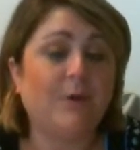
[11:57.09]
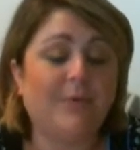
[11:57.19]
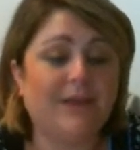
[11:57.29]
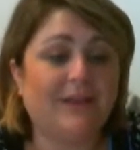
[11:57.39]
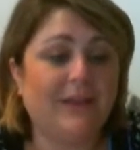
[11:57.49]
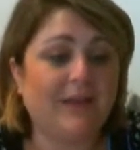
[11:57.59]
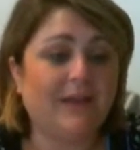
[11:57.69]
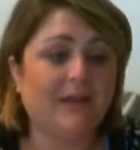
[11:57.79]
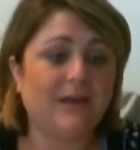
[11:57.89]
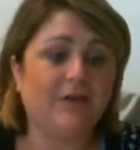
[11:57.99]
But
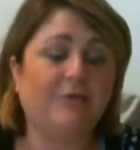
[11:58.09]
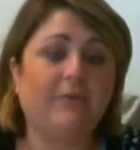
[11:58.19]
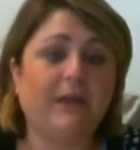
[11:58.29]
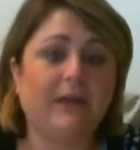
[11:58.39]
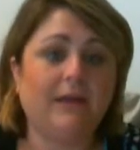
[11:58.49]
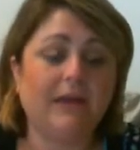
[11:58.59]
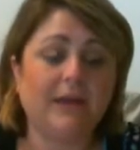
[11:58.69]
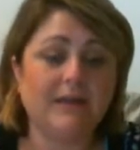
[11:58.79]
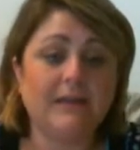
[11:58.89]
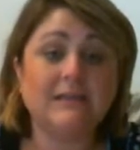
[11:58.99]
then
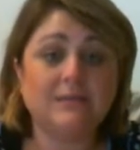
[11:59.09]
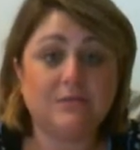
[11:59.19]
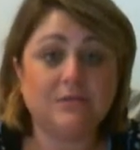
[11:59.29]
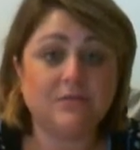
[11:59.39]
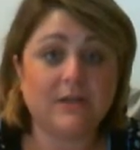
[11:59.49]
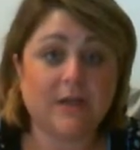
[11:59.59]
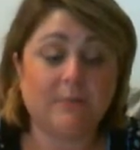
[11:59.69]
and it's usually a